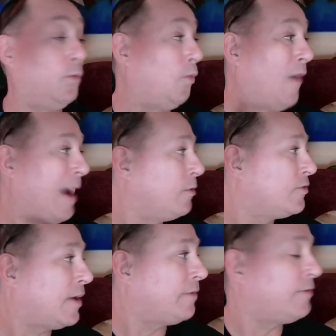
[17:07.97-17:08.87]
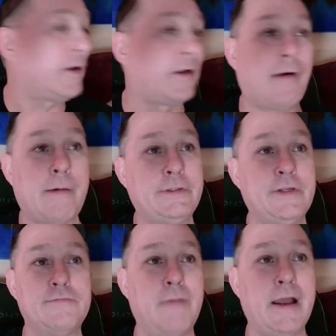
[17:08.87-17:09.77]
why was I fucking around with
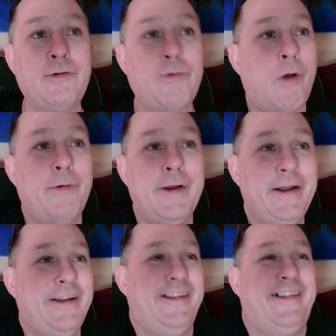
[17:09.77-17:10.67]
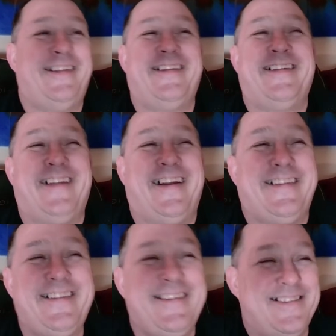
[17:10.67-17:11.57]
this micro rig, like
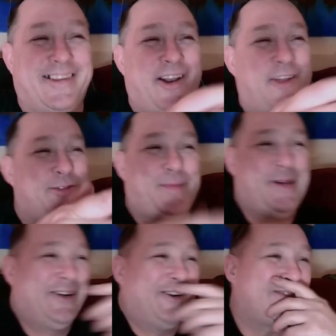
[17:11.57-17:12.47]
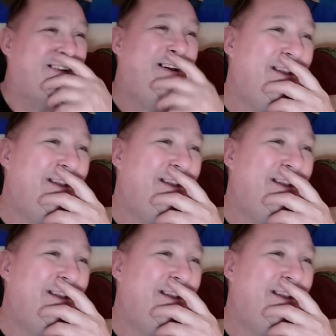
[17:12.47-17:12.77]
these little speakers?